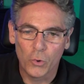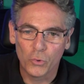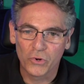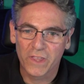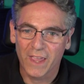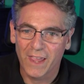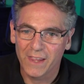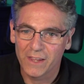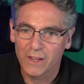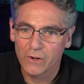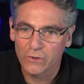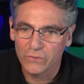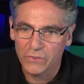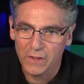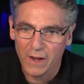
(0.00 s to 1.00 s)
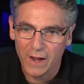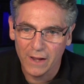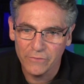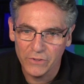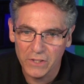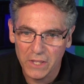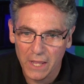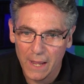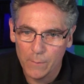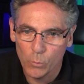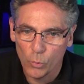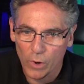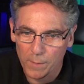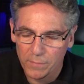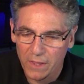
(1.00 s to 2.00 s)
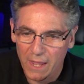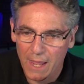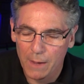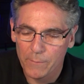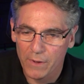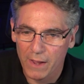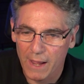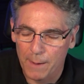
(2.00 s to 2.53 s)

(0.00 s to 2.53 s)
Okay, here's the iVCam webcam